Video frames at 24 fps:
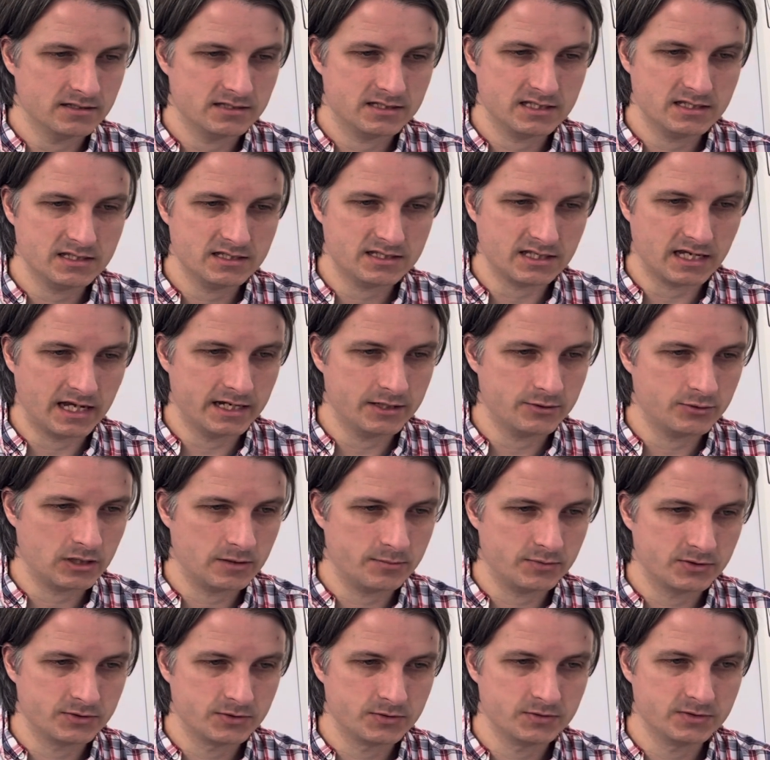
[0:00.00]
see this
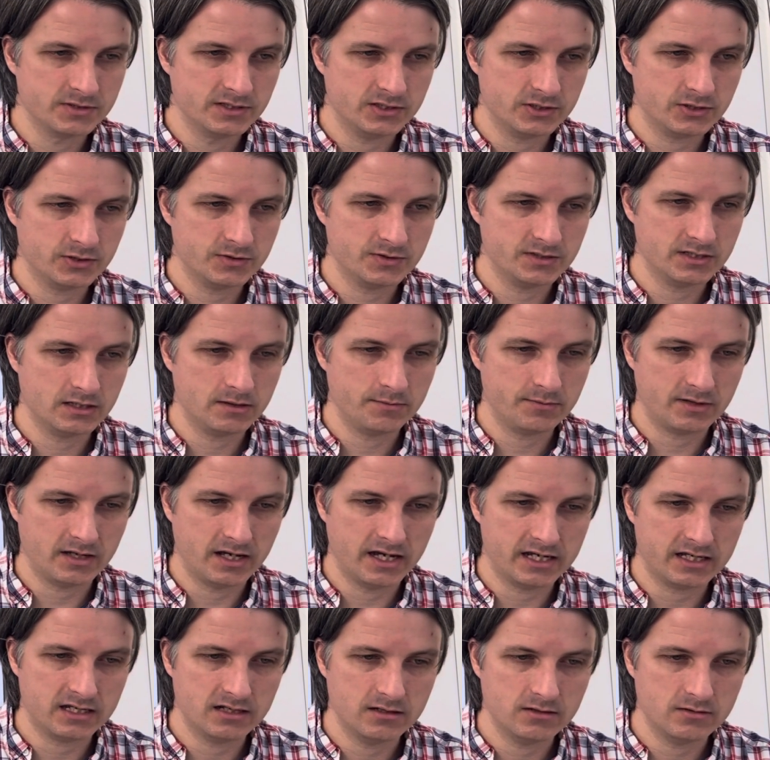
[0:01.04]
eyedropper tool that shows up?
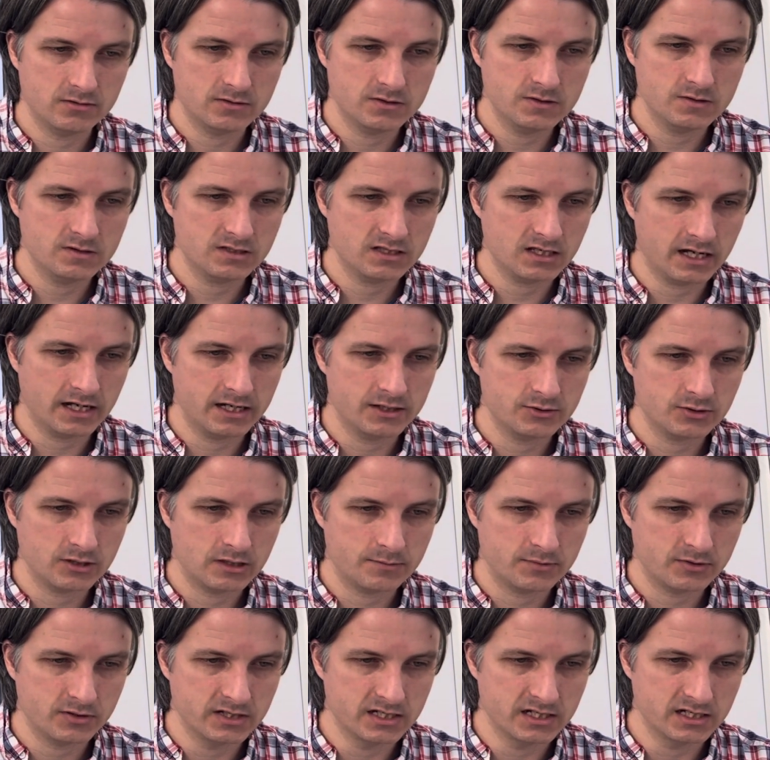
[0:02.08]
I can either use the
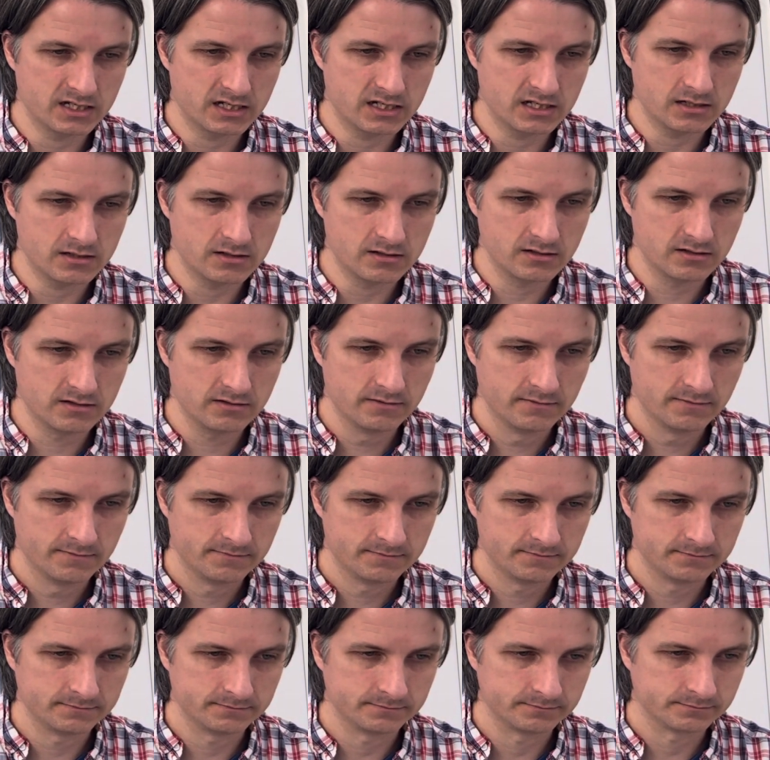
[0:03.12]
eyedropper in here,
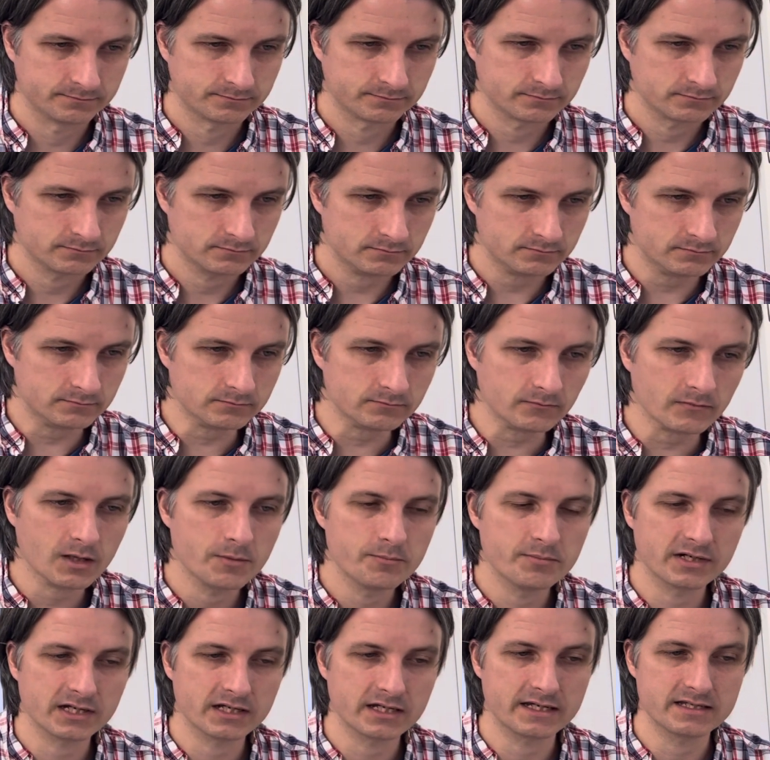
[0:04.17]

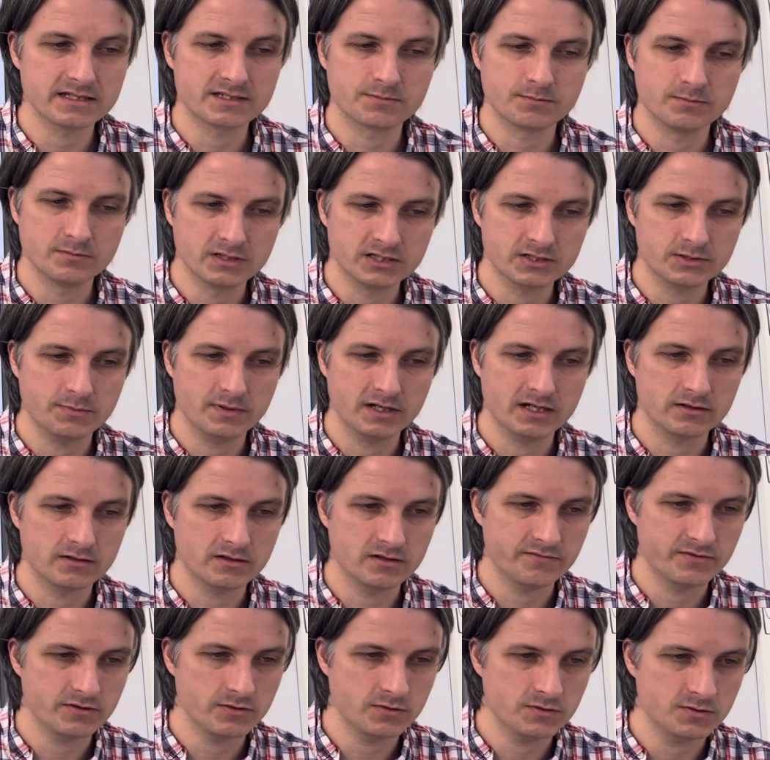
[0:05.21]
but it's much better
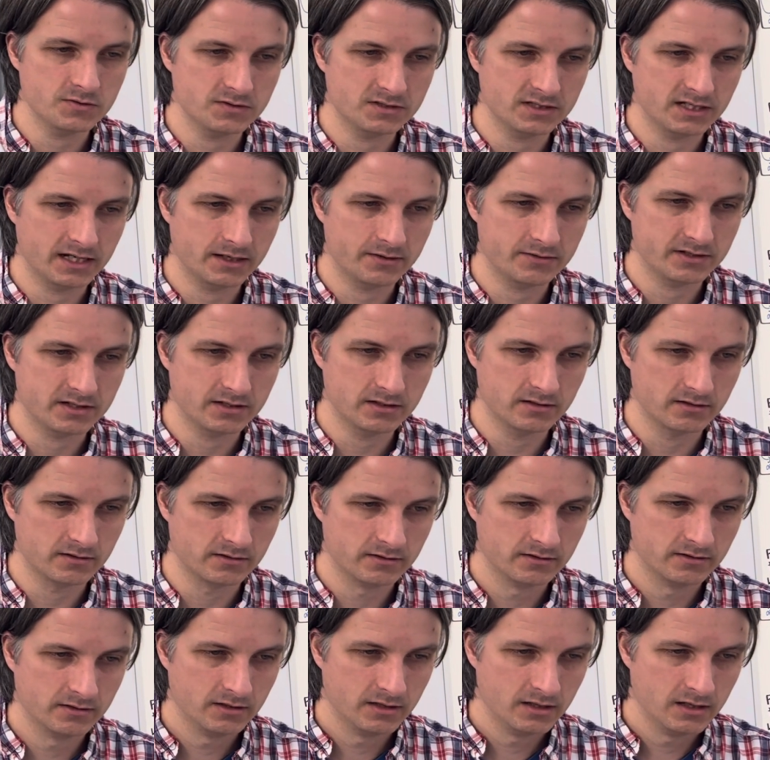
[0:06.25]
if you use it out here.
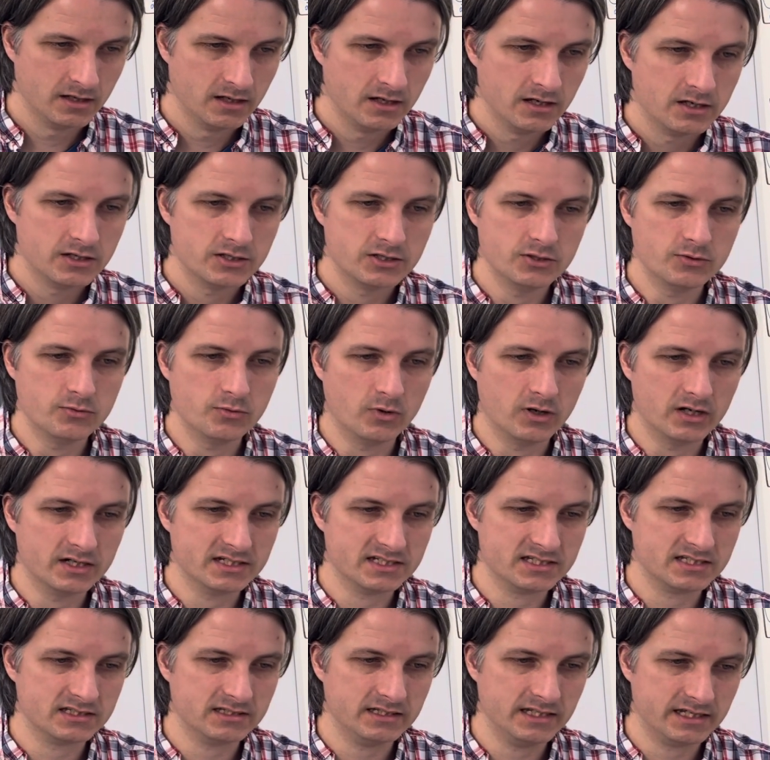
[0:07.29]
You want to
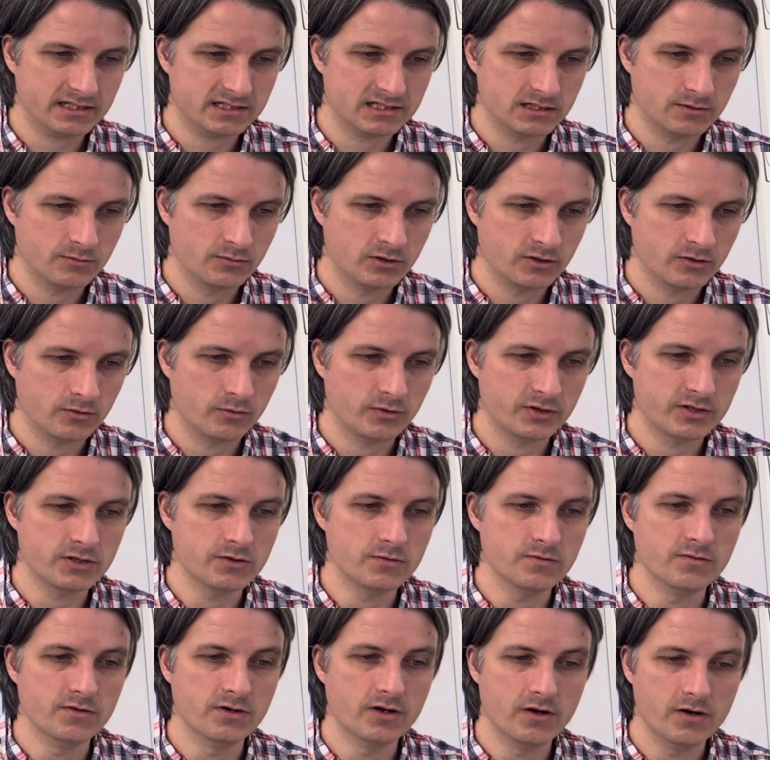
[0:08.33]
select somewhere where you
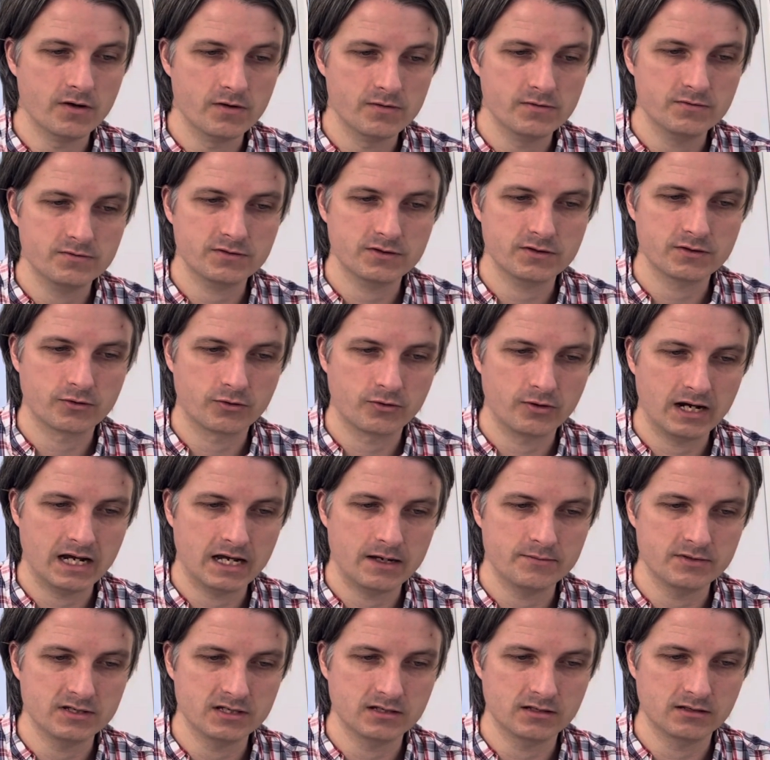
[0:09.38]
know you're
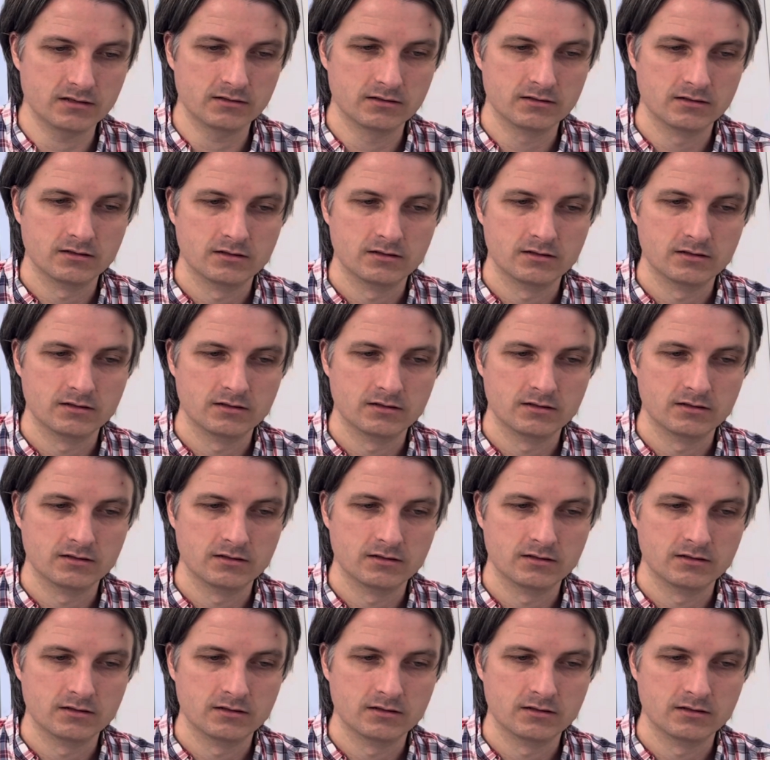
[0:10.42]
grabbing